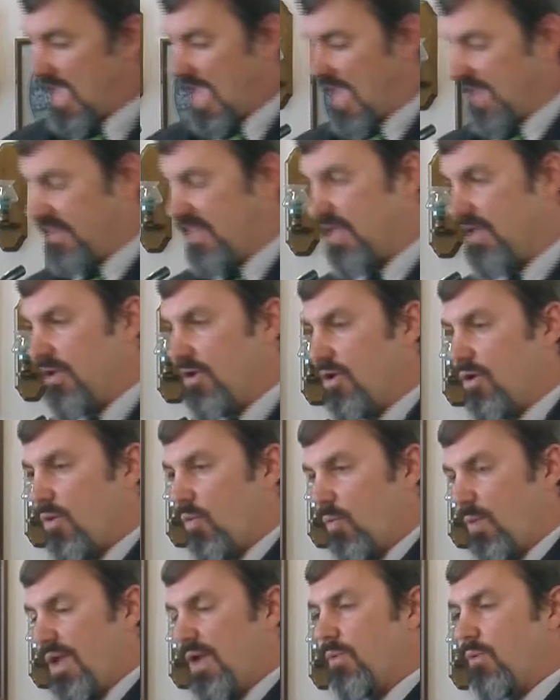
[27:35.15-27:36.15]
and that
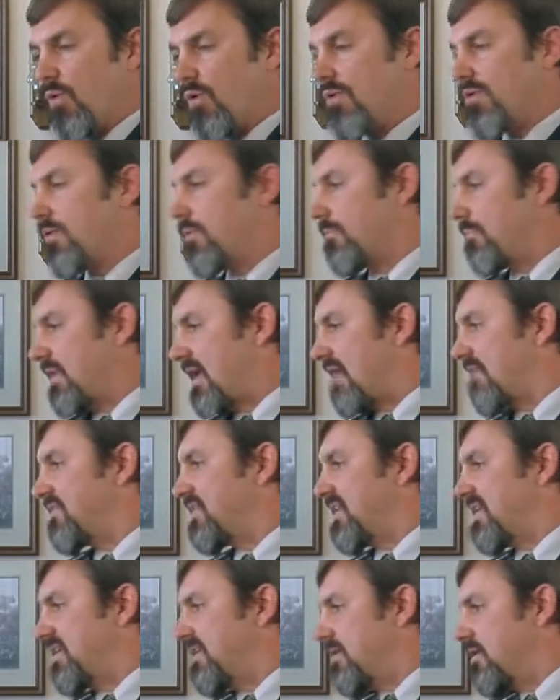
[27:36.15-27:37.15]
we will be able
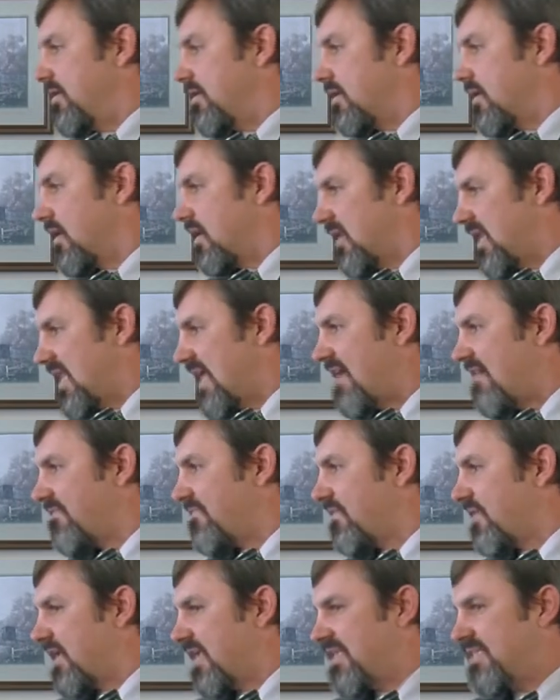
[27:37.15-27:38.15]
to live
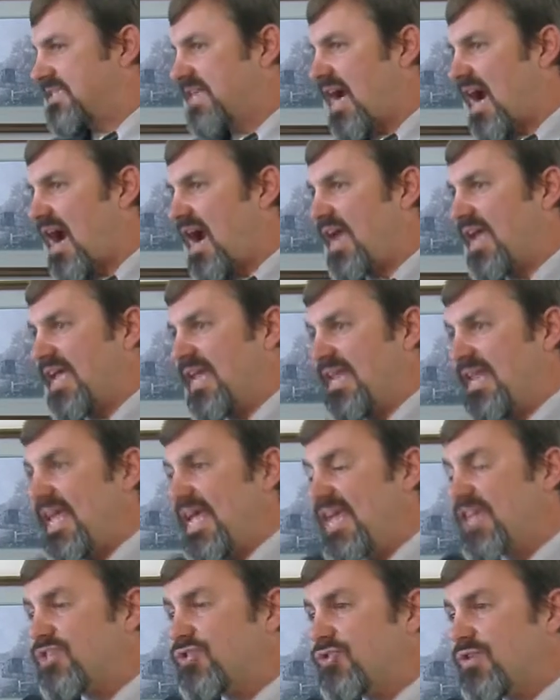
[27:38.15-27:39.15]
and die and
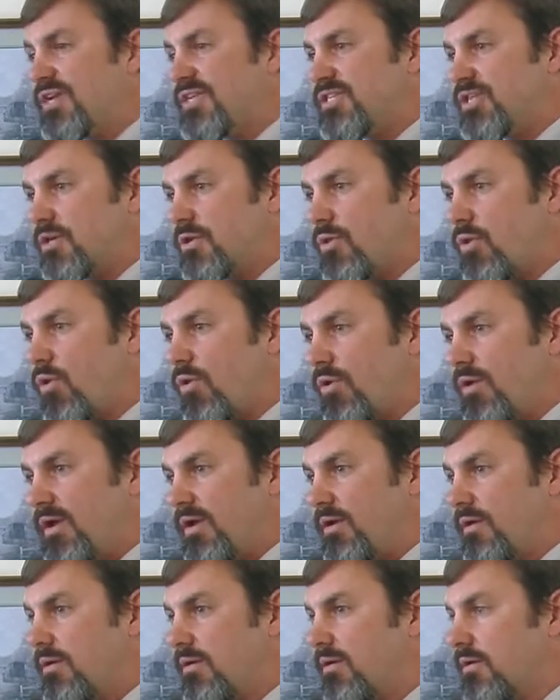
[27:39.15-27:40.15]
enter into glory
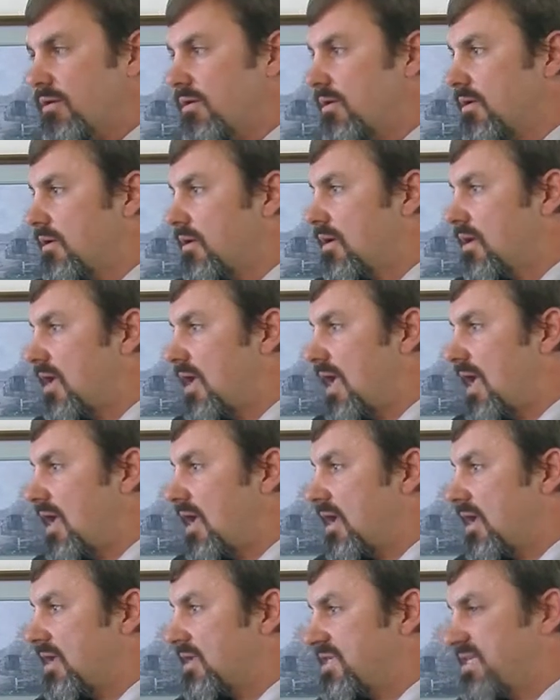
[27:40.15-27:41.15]

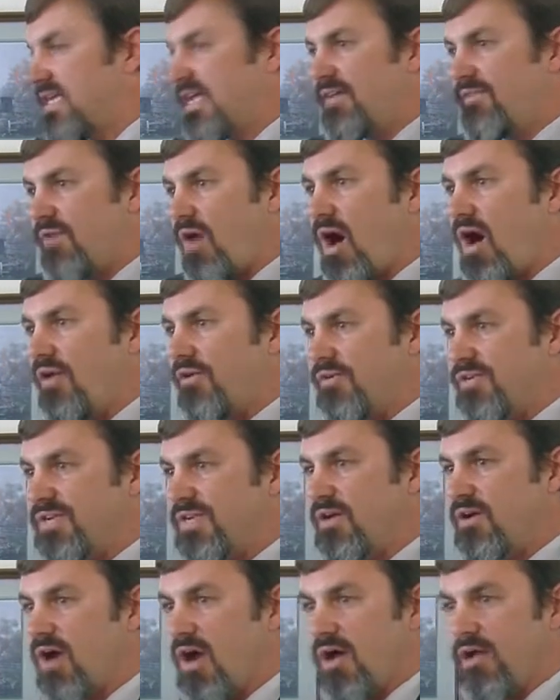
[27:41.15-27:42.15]
to give honor
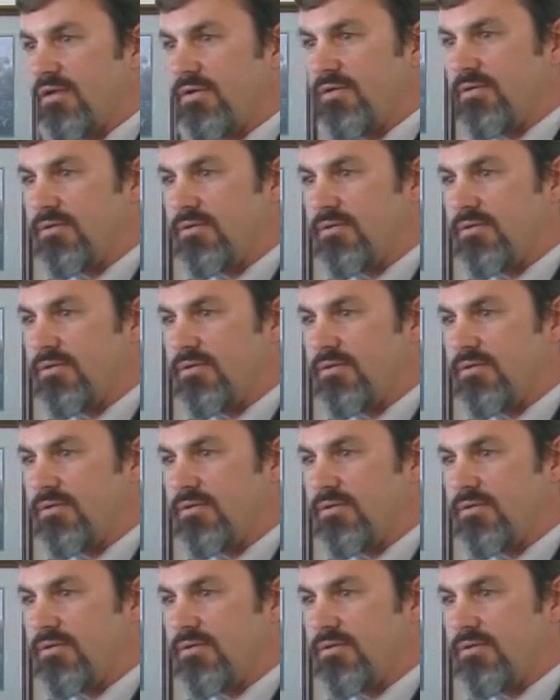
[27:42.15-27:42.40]
to God.